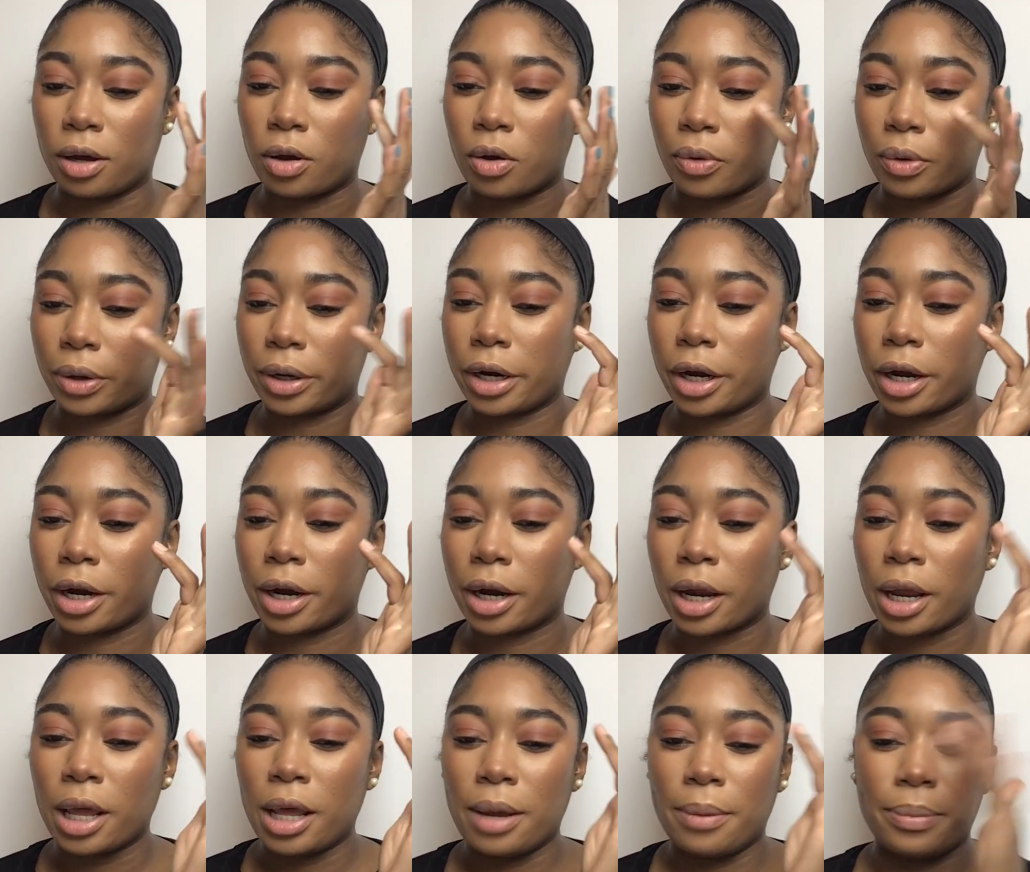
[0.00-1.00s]
corner,
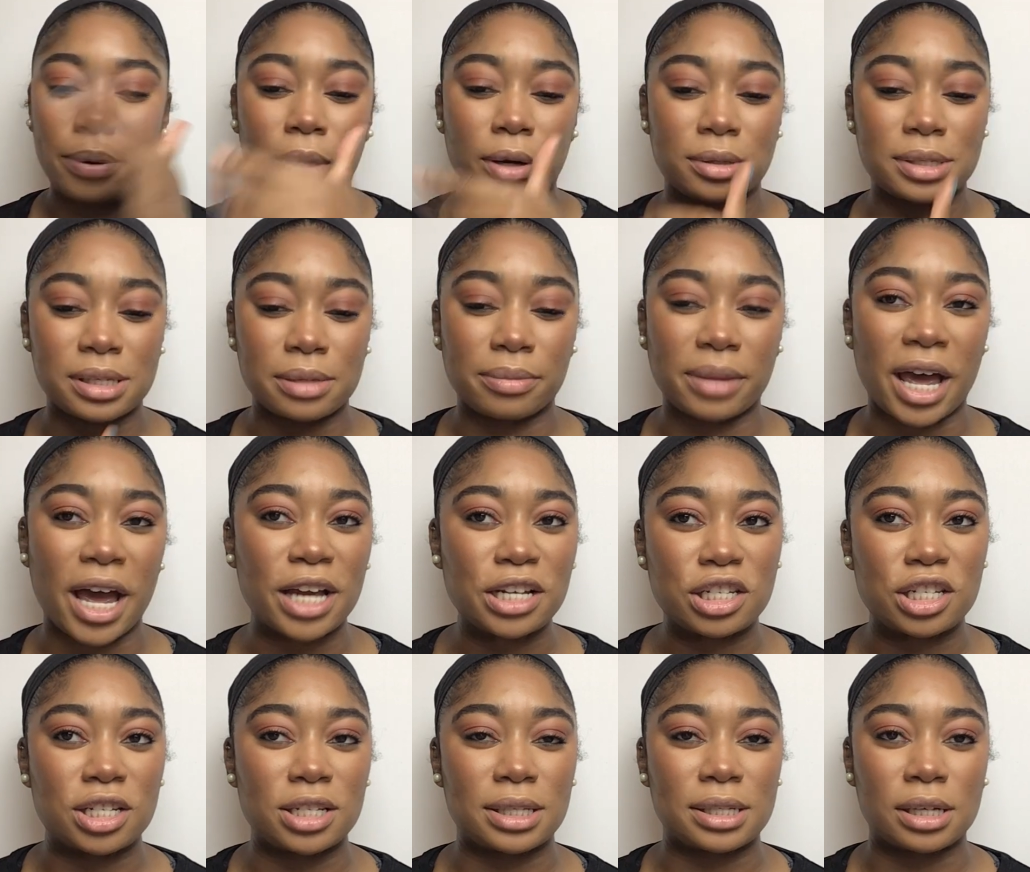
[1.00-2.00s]
put on some
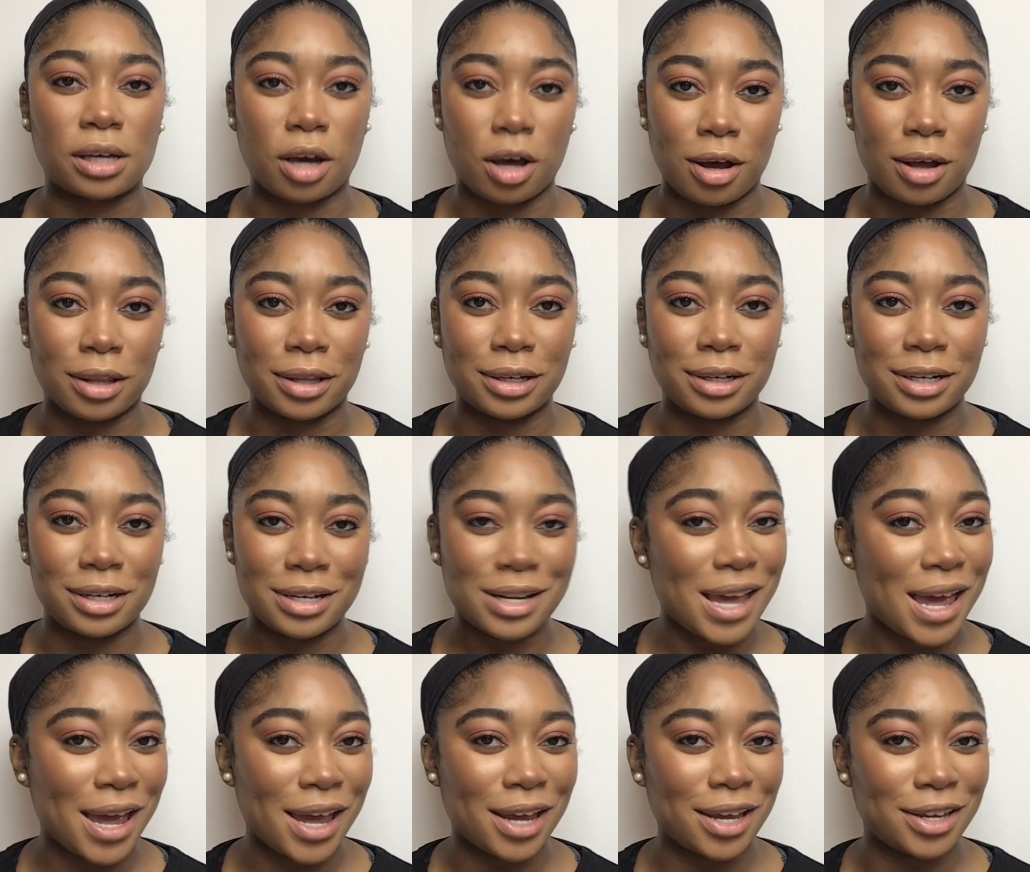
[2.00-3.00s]
lashes and call it a
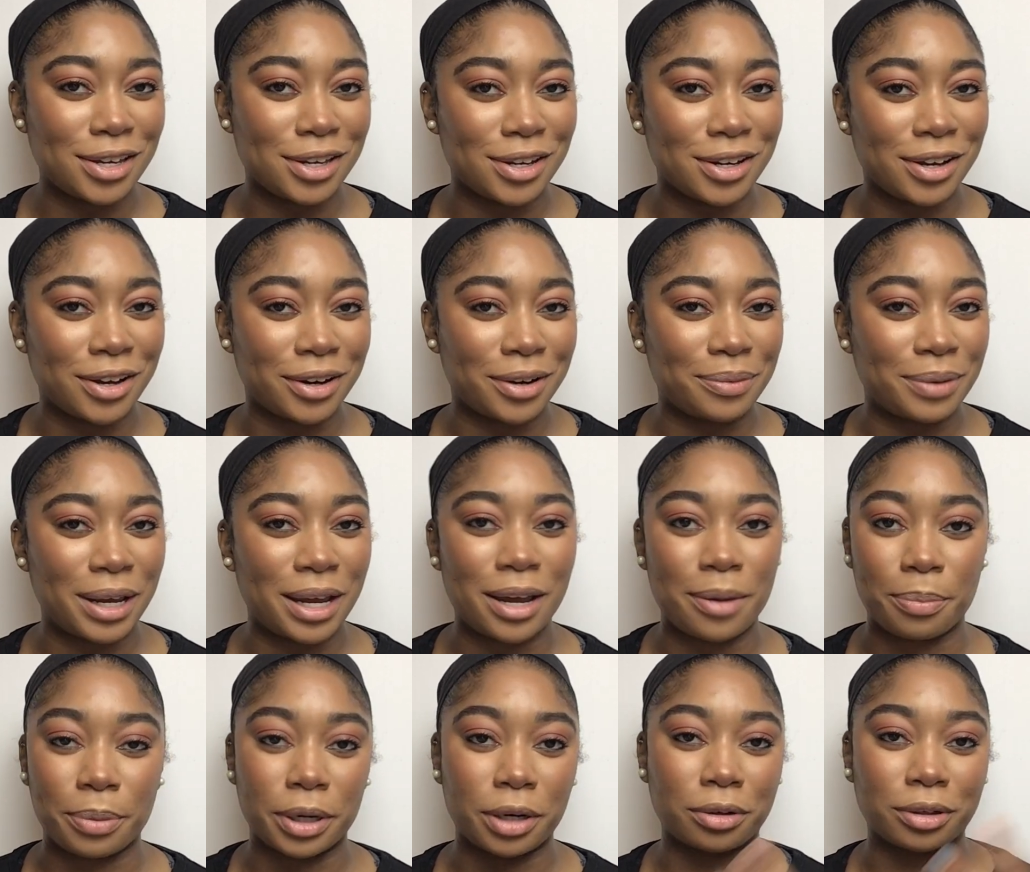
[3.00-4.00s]
day, you know what I mean,
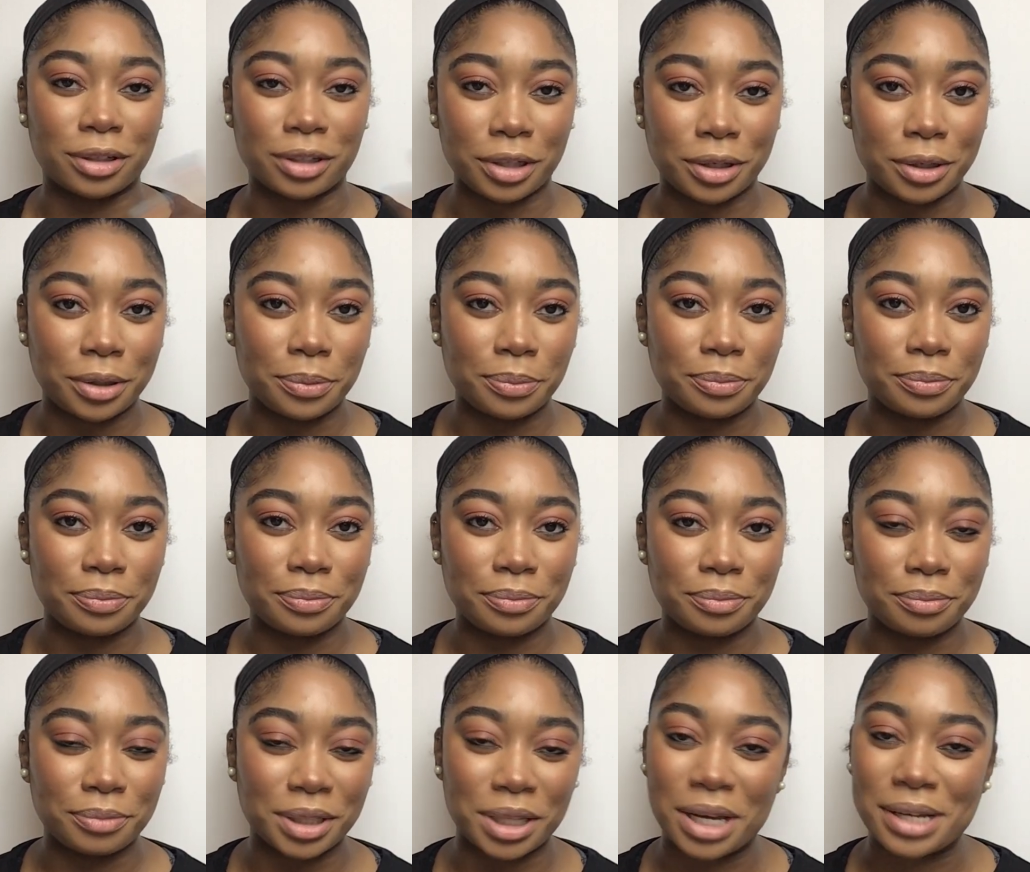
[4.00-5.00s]
and put on a lip.
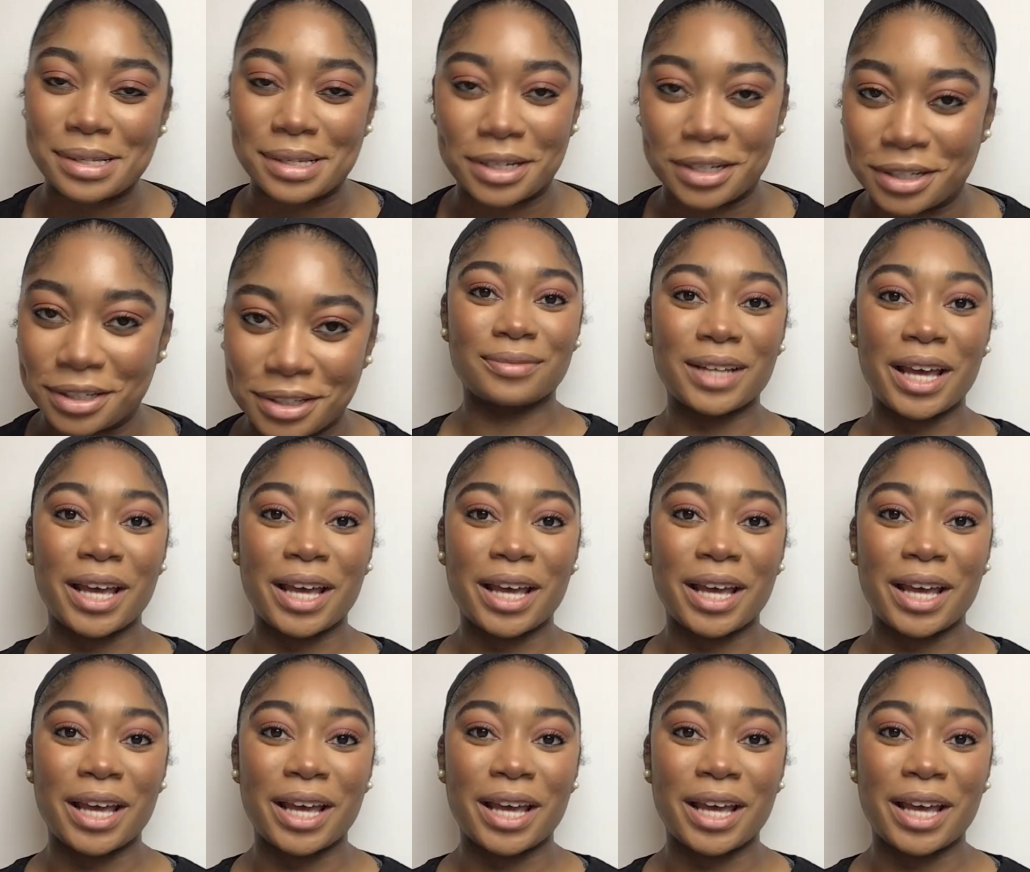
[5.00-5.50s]
But that's it.